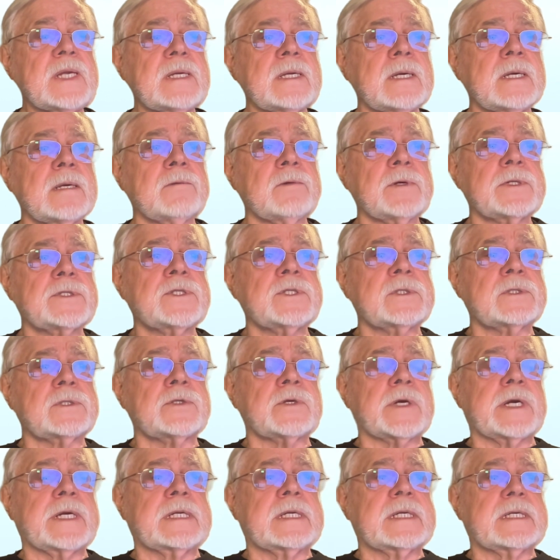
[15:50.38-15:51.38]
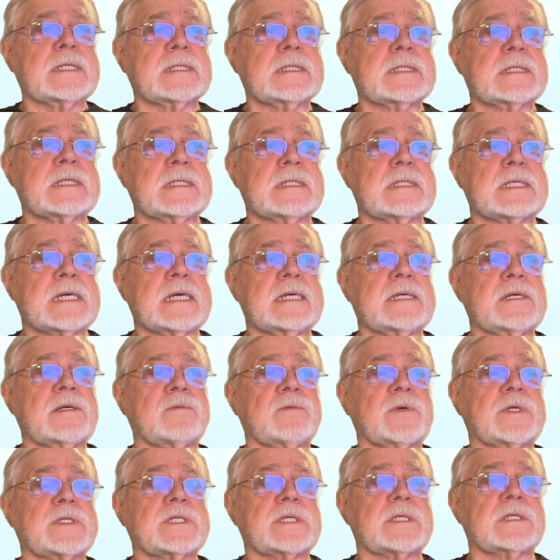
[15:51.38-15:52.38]
original training as a designer,
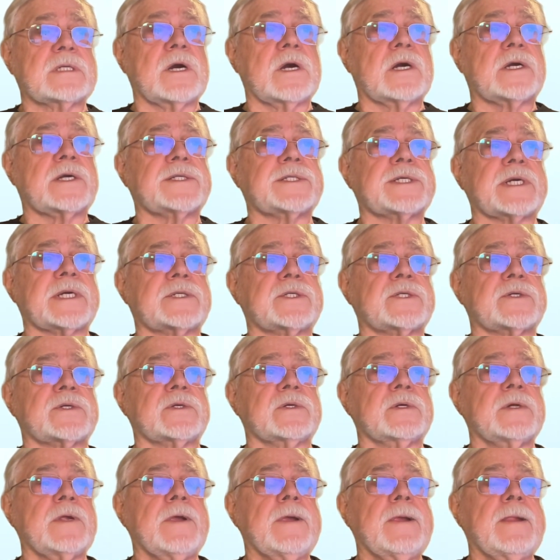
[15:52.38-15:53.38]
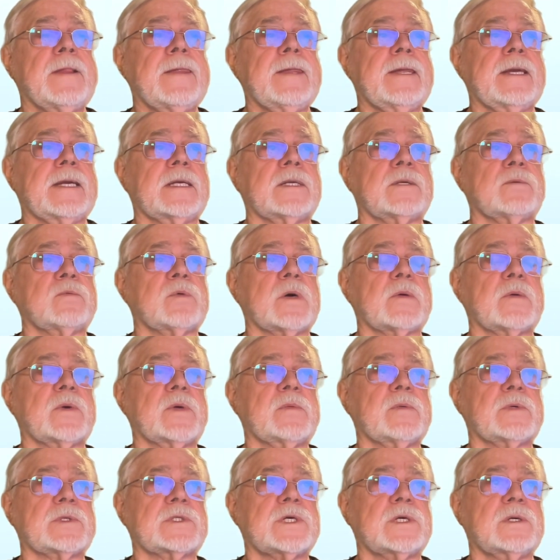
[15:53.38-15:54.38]
was in architecture. And what we
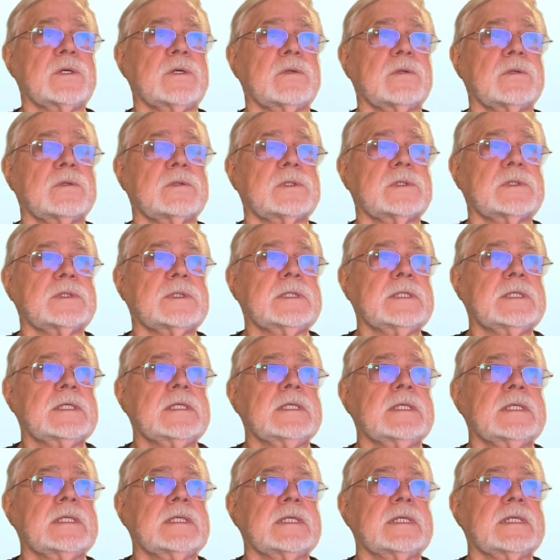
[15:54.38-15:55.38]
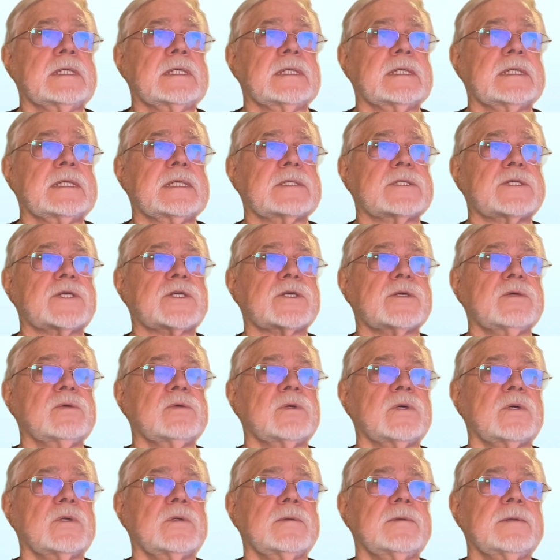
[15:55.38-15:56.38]
were told in
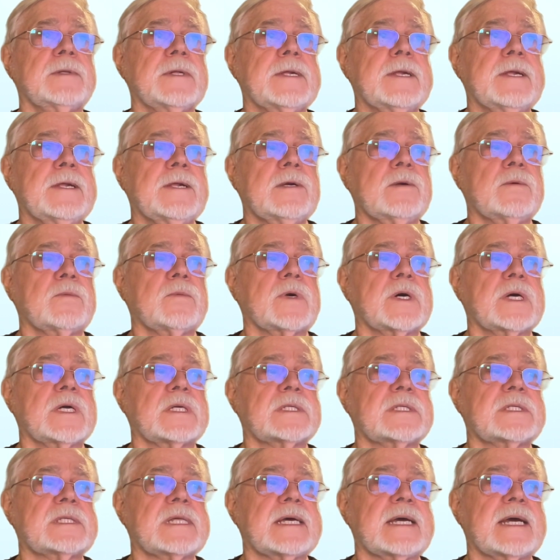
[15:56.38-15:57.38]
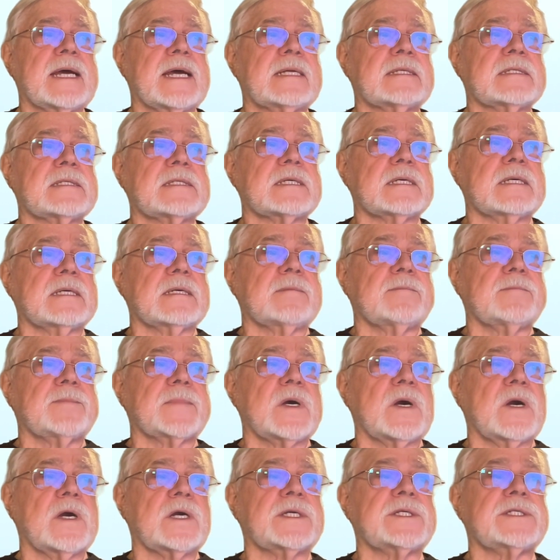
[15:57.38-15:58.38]
school was that
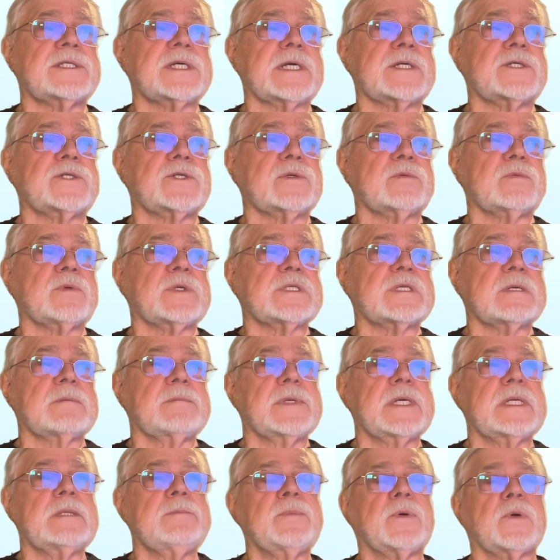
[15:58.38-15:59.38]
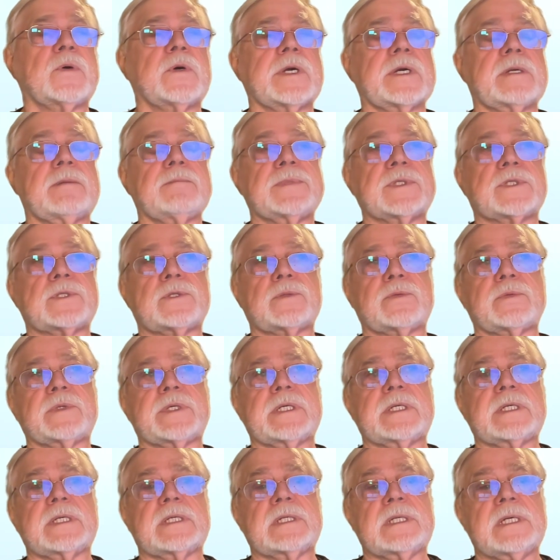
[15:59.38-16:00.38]
architecture was a midpoint
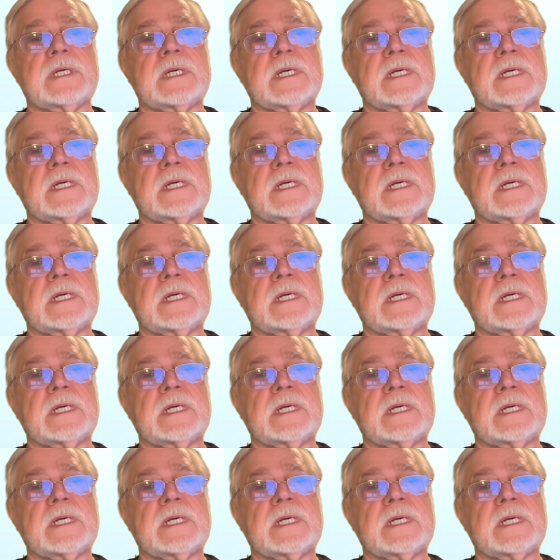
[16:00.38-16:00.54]
between